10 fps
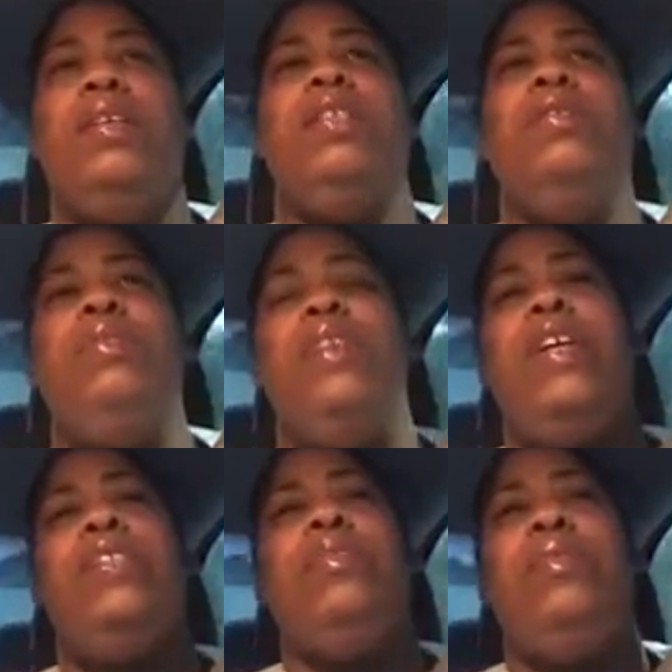As soon as
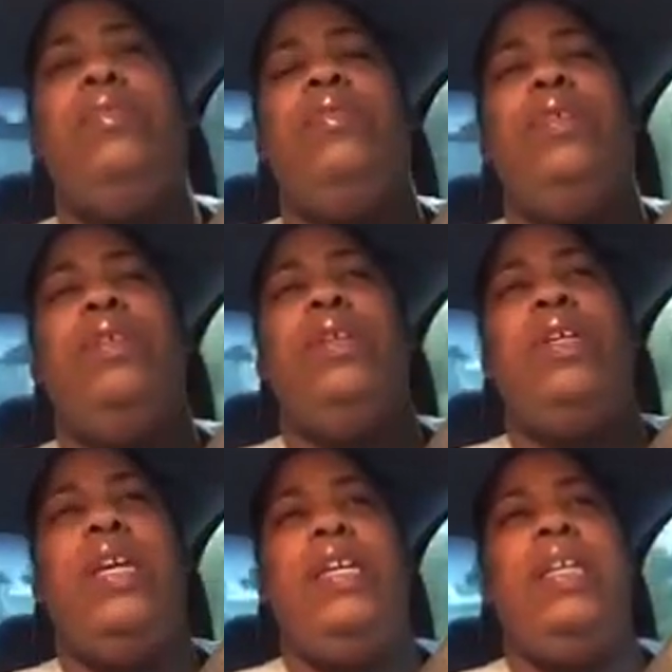I do
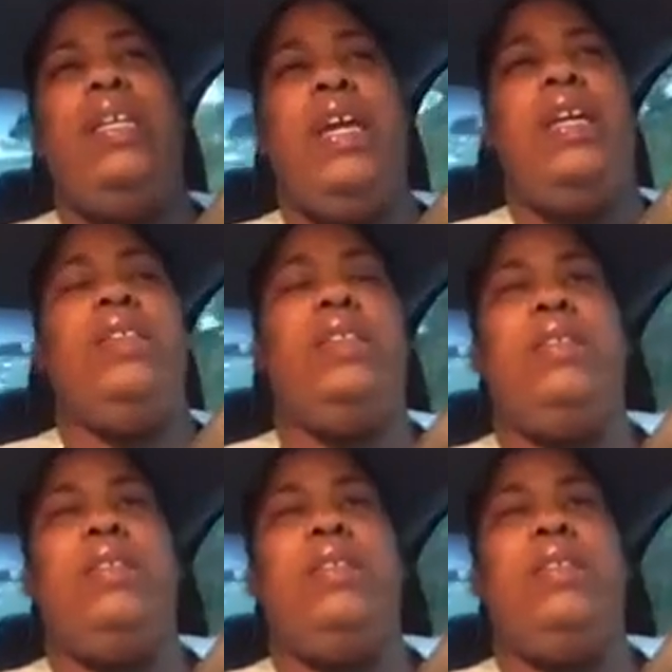get the date.